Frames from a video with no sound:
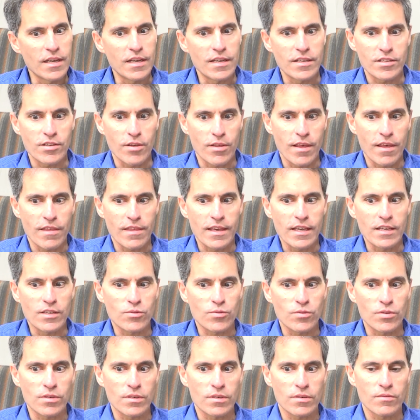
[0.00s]
And so the things
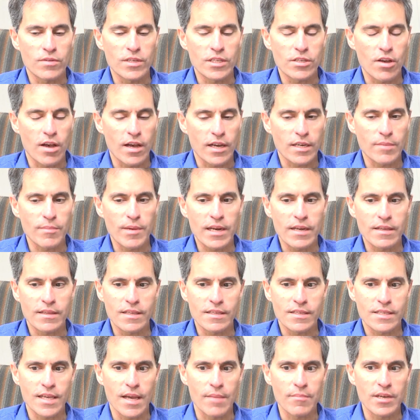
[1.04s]
we talked about at the
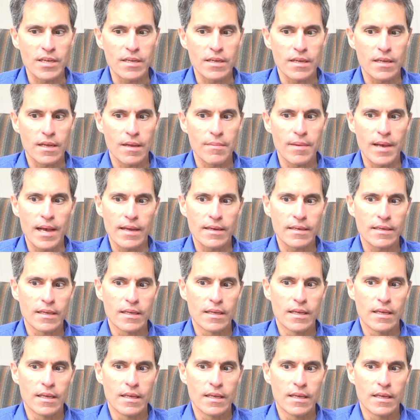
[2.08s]
summit about